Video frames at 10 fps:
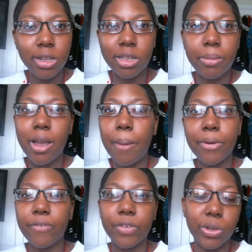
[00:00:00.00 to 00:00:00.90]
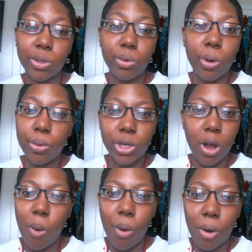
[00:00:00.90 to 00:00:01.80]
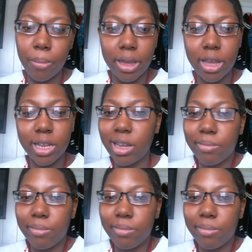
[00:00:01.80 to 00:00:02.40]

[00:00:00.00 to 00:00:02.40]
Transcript: Some of y'all motherfuckers don't know what y'all want, man.